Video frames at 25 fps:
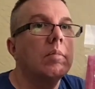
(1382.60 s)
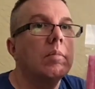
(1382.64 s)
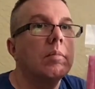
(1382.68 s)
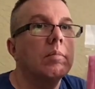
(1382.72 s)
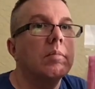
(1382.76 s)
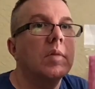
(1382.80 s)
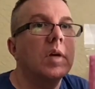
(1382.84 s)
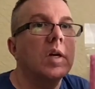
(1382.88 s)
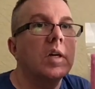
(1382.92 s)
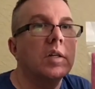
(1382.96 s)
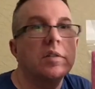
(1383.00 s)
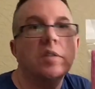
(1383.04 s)

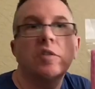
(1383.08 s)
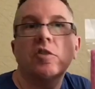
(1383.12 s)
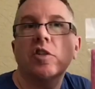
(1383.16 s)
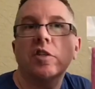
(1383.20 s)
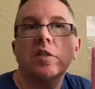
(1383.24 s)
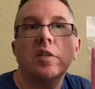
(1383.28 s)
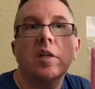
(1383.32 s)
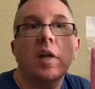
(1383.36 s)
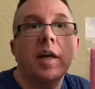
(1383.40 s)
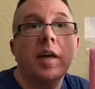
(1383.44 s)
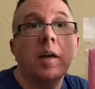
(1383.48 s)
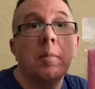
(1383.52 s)
Because
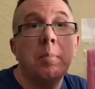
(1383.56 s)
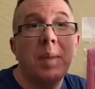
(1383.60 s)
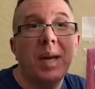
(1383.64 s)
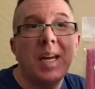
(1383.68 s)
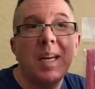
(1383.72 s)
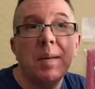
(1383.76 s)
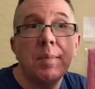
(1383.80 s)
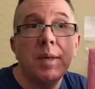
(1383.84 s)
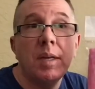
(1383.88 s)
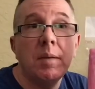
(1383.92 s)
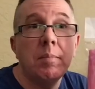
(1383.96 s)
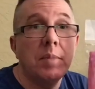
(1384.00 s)
just like
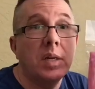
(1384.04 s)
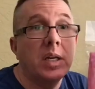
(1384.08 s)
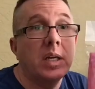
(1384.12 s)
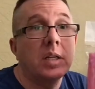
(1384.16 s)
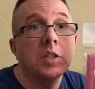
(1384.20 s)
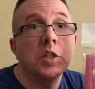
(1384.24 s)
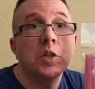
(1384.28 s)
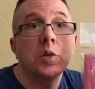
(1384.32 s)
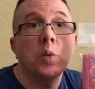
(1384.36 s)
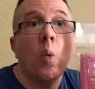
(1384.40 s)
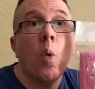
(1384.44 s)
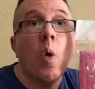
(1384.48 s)
baby being
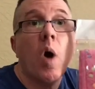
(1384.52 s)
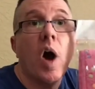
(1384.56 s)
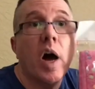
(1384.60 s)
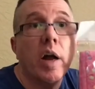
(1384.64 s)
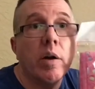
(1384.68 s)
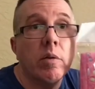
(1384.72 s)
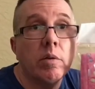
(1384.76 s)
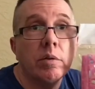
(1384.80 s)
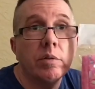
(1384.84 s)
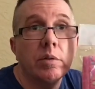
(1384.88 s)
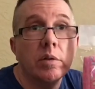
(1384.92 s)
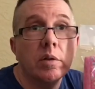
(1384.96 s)

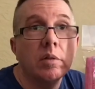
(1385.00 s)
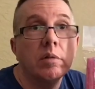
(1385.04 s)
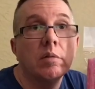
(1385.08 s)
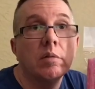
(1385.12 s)
swaddled,